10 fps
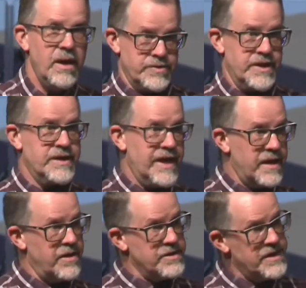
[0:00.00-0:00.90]
And
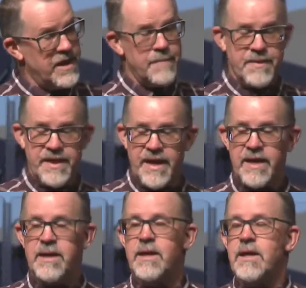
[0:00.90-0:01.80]
then on top of
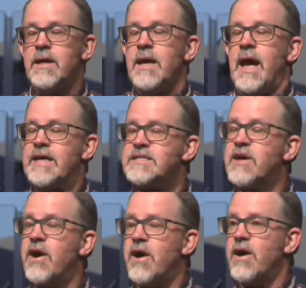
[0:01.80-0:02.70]
that, as
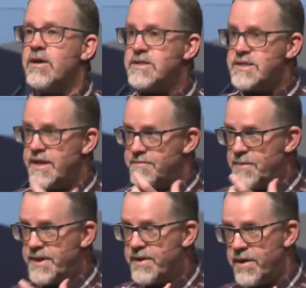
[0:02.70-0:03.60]
cars have
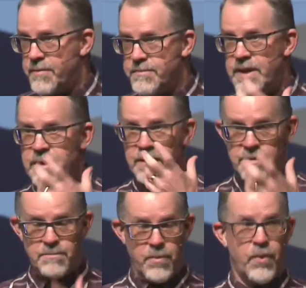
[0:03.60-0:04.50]
become
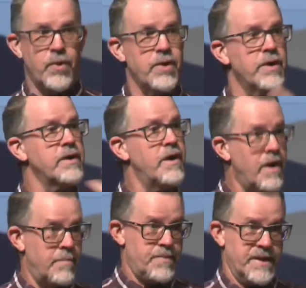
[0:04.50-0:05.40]
more
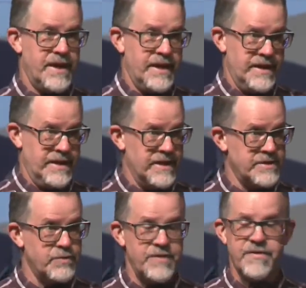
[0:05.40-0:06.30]
complicated,
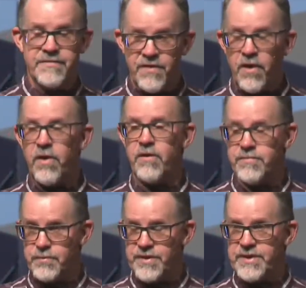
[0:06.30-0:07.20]
as we've
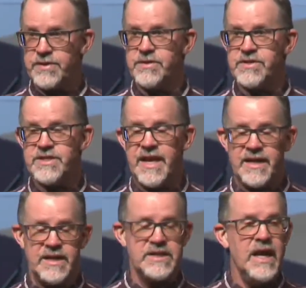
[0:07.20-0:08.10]
evolved with
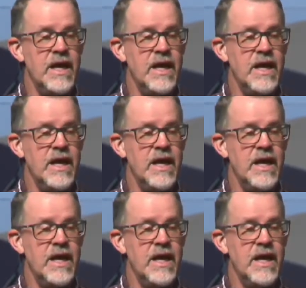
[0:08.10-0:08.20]
understanding